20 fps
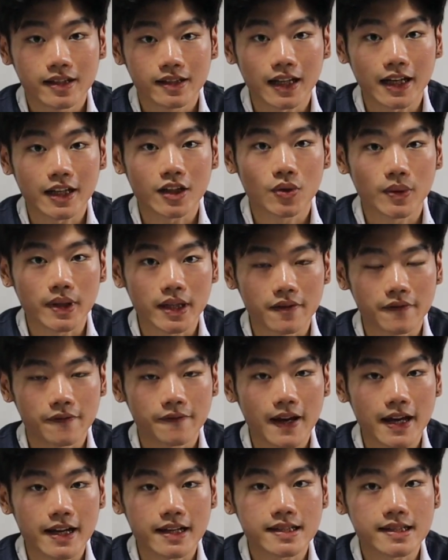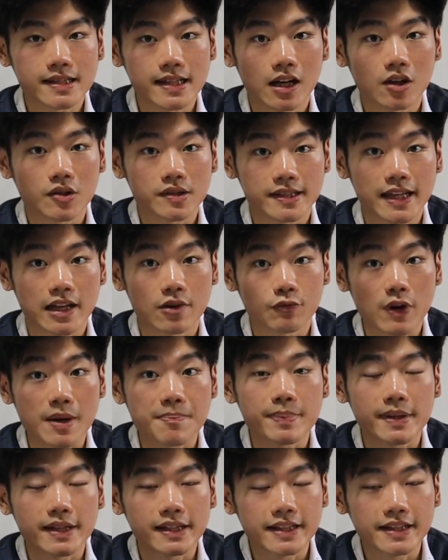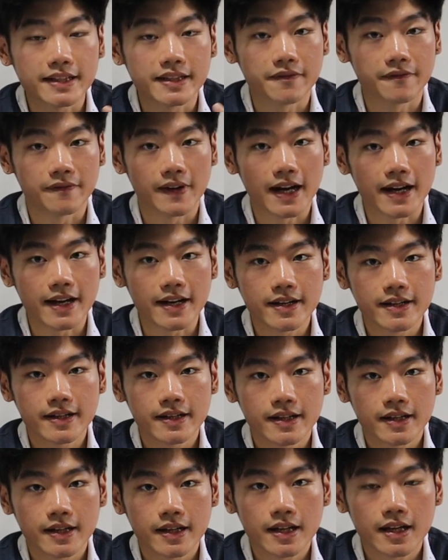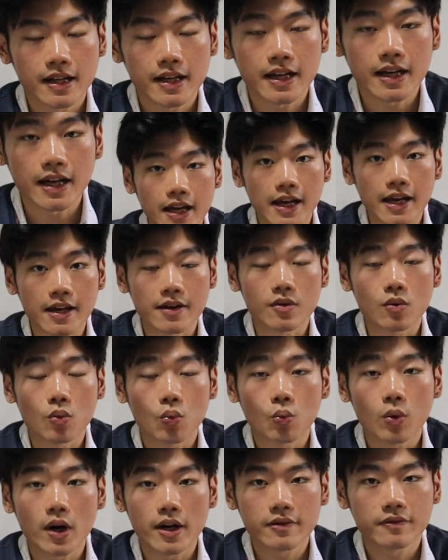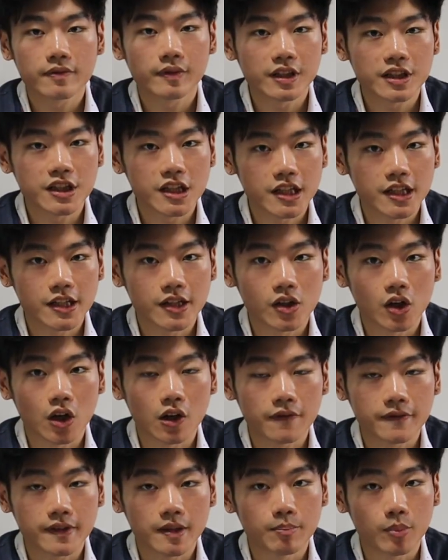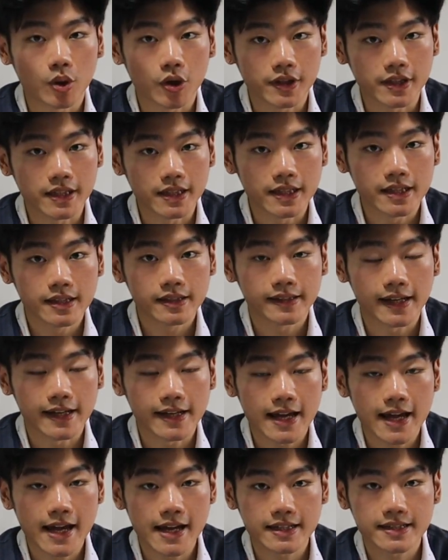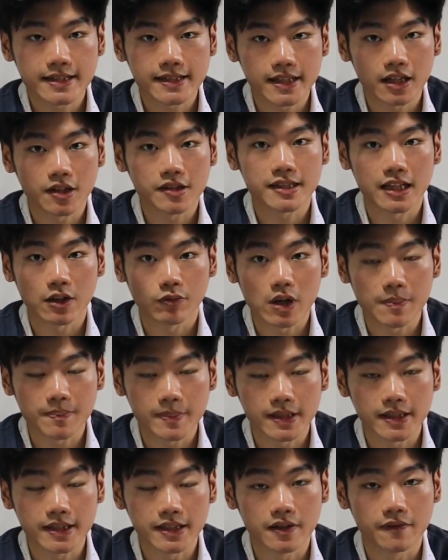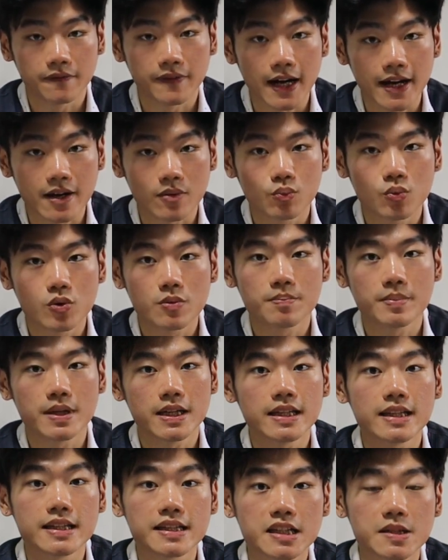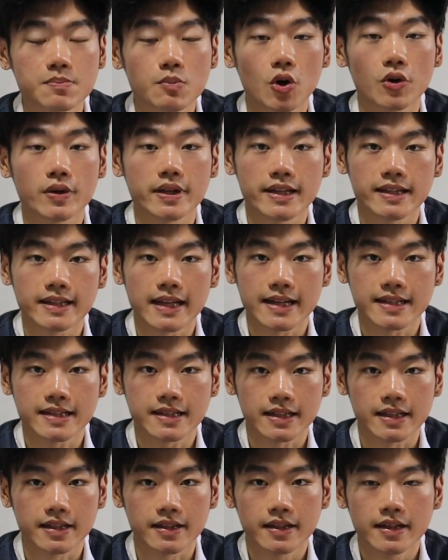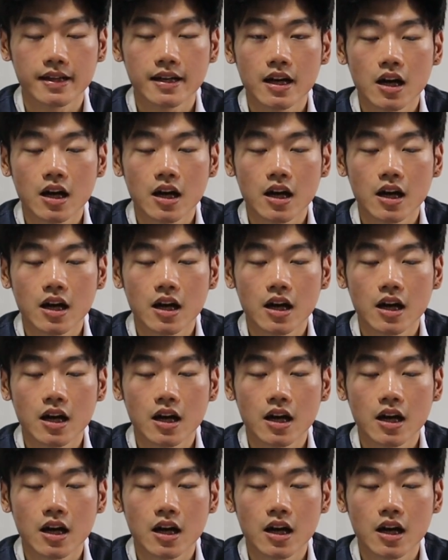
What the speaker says: like to infect cells that rapidly divide. And one region of the body that has cells that rapidly divide would be the small intestine.